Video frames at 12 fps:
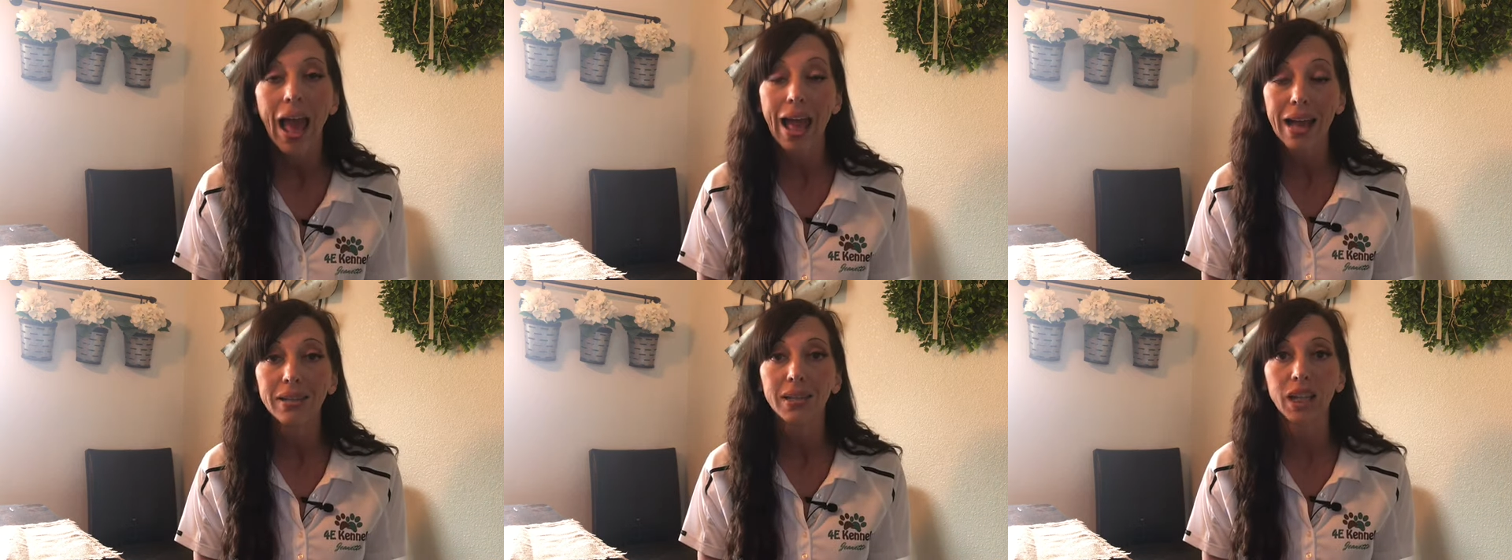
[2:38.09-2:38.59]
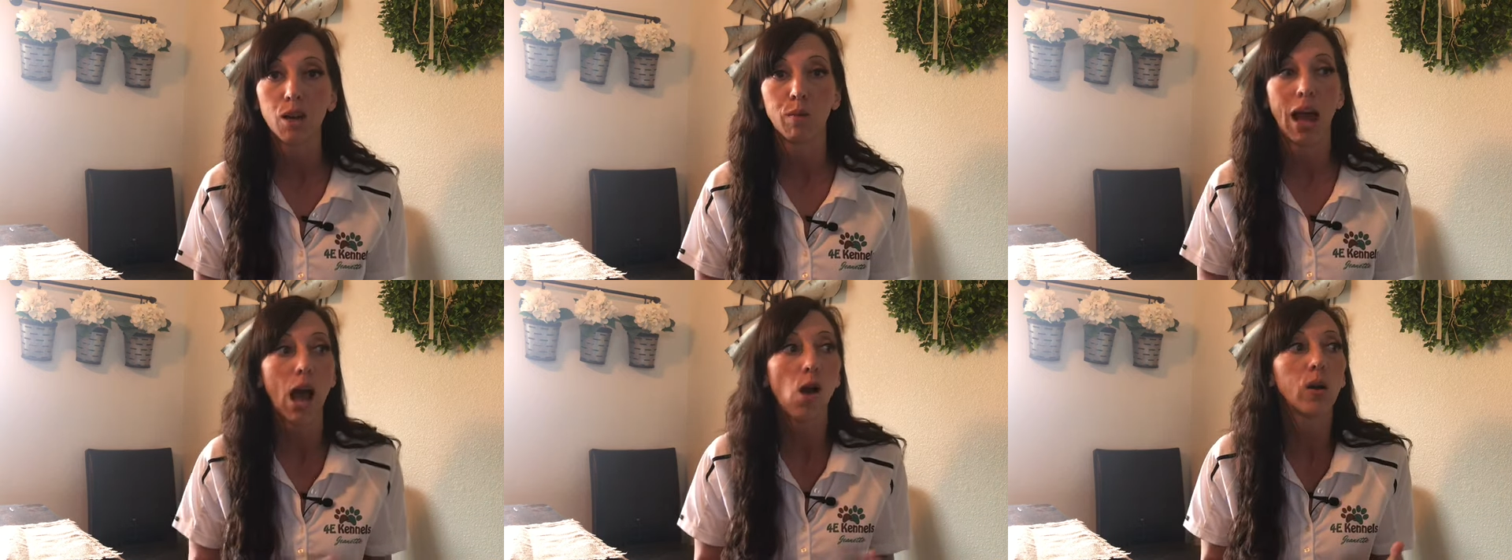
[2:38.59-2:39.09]
Ask them,
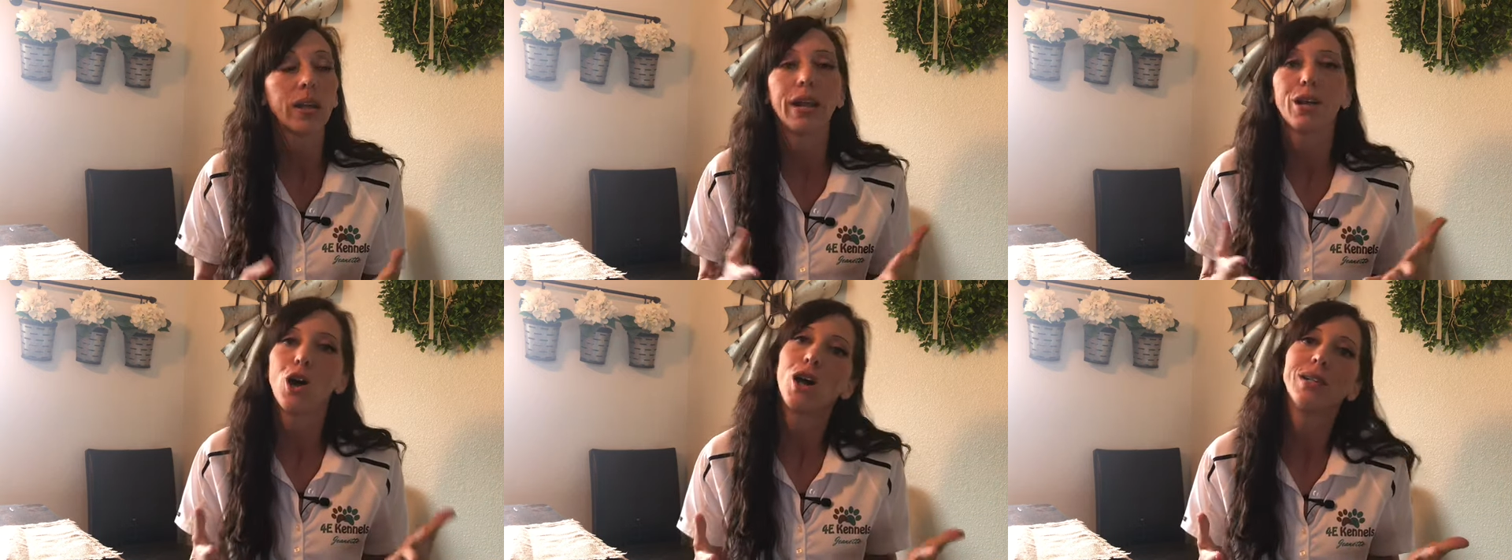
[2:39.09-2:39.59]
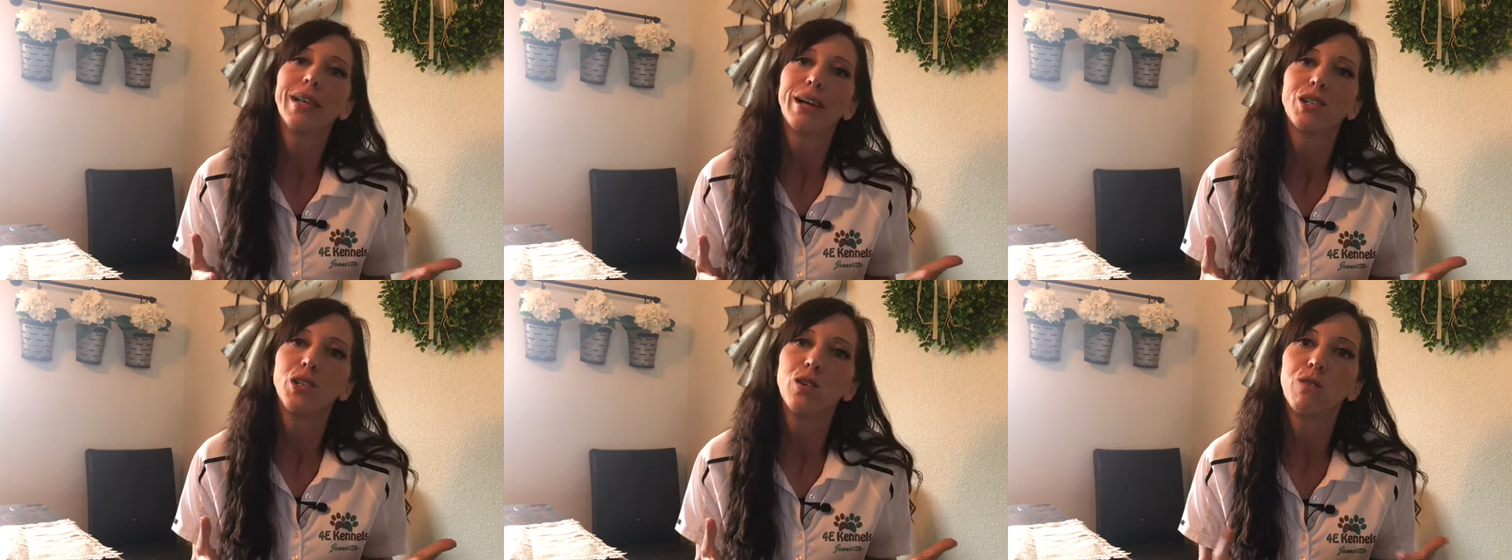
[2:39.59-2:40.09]
how can I
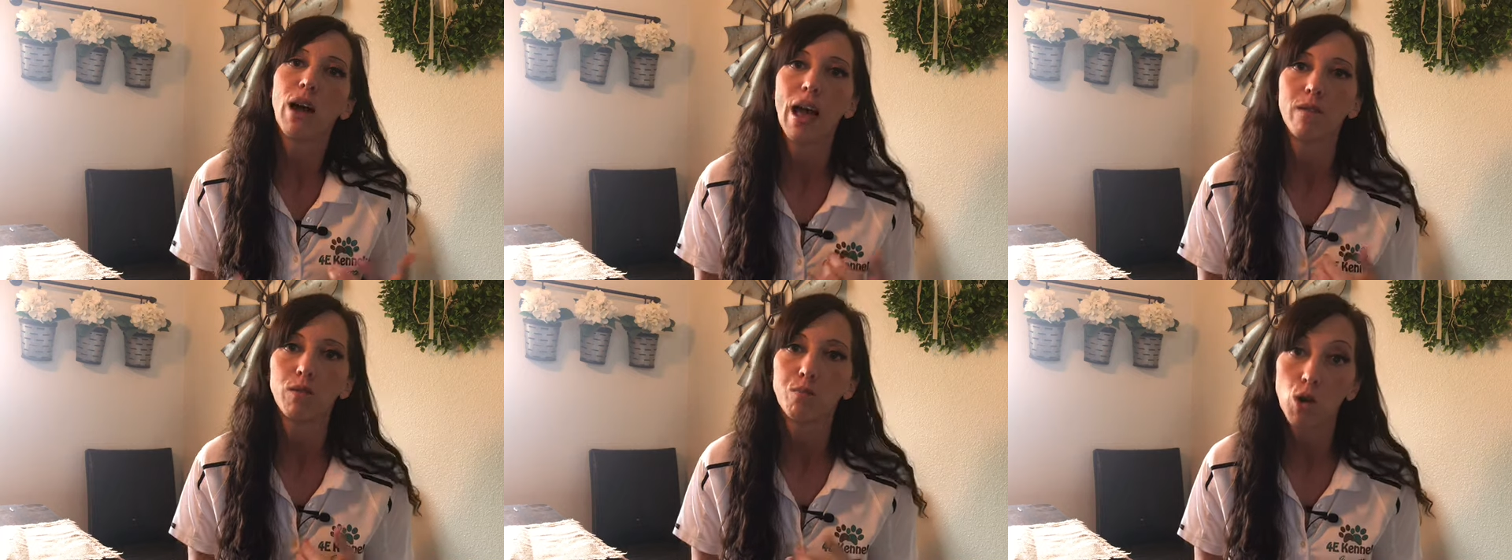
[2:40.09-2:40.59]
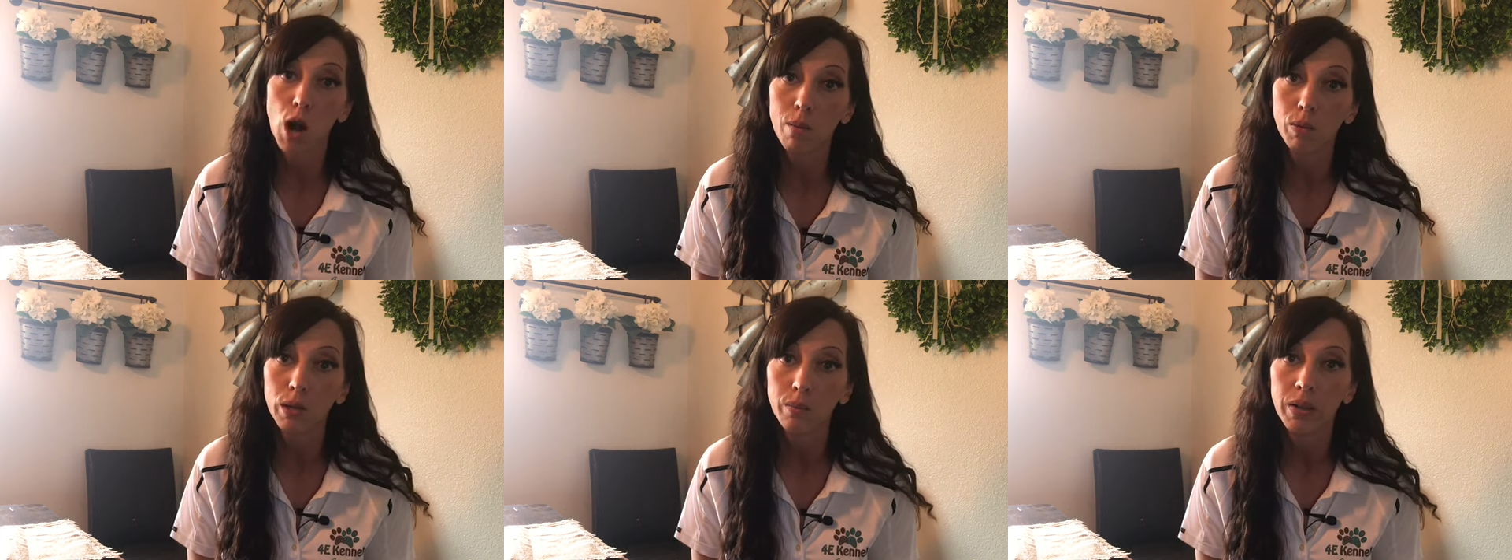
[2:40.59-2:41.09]
contact you if I have a
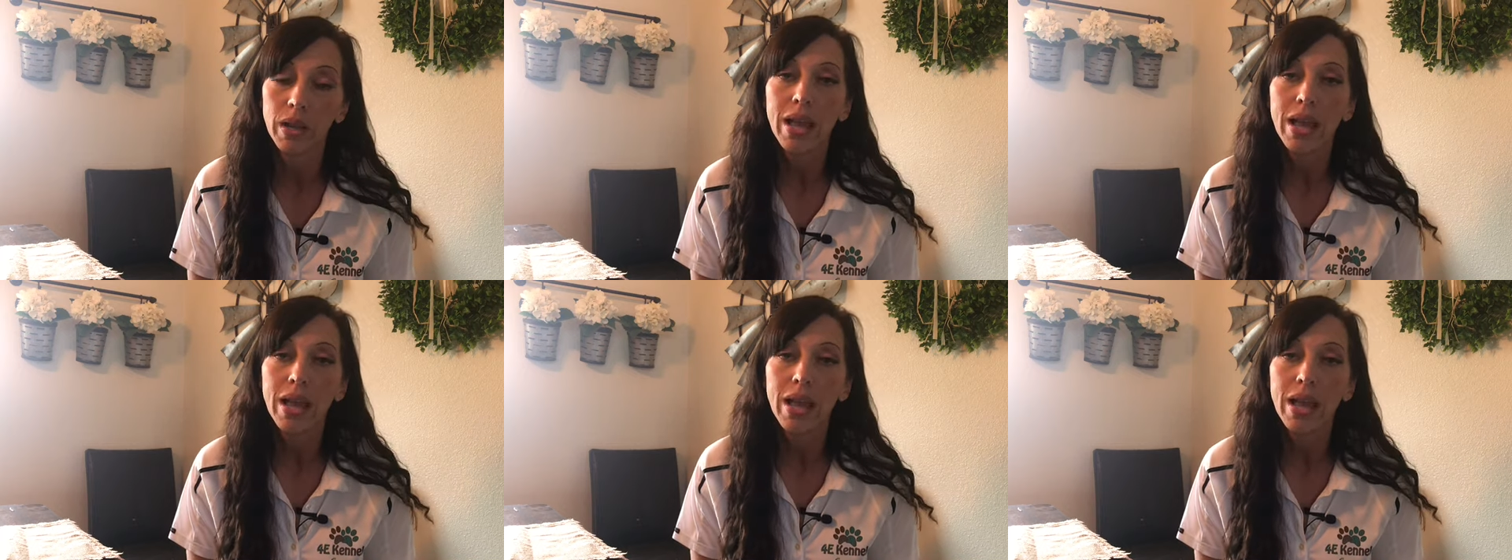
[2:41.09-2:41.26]
problem?